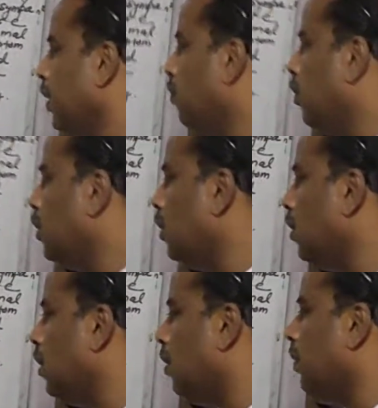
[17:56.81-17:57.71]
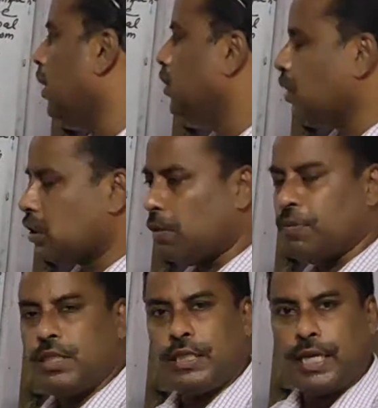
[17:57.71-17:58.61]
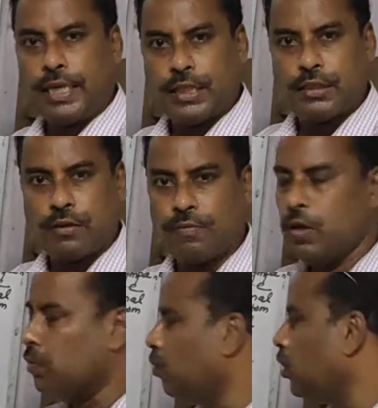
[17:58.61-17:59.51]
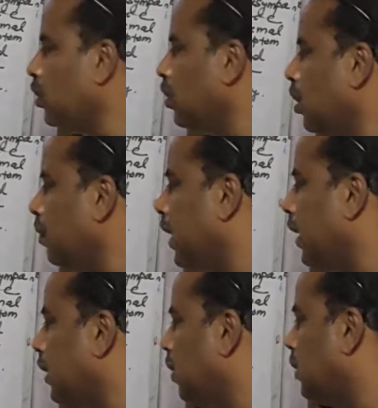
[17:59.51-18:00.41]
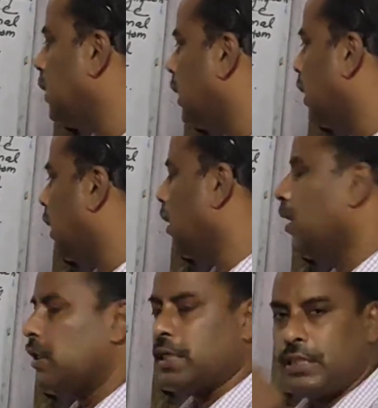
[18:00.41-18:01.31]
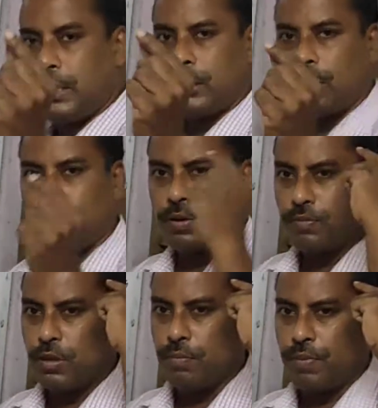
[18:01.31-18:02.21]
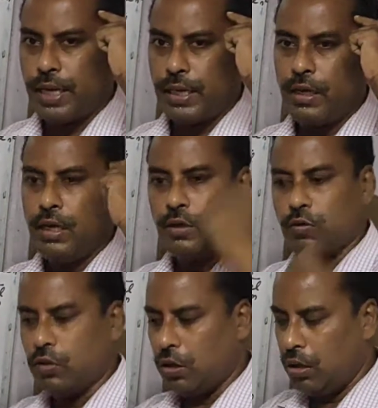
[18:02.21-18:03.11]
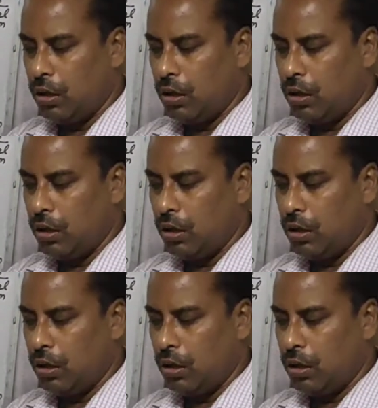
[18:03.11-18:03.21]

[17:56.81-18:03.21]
Motor nerve, just opposite direction. Motor nerve carry the signal decision from the brain to the